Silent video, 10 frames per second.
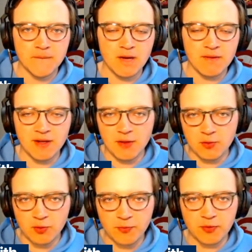of getting
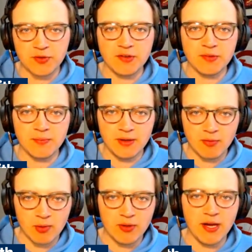through a full season, being remotely